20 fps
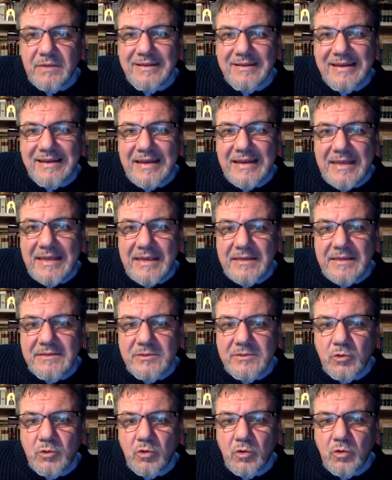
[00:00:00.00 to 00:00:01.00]

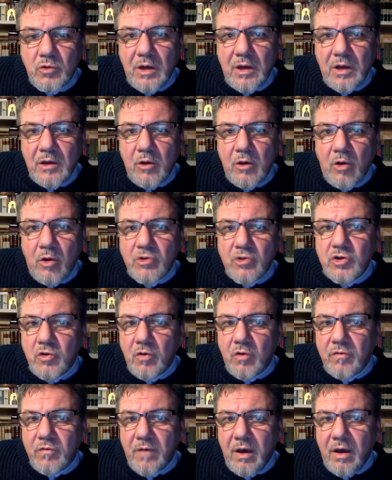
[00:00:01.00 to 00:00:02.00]
leads to a logic
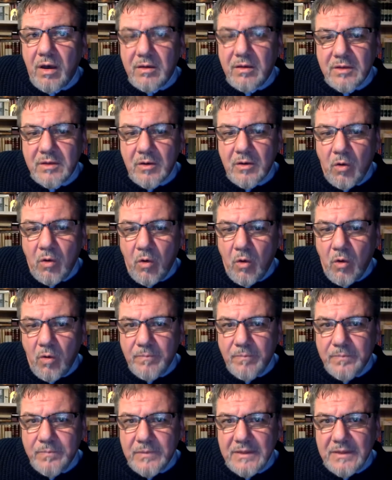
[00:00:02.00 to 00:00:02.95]
of either or.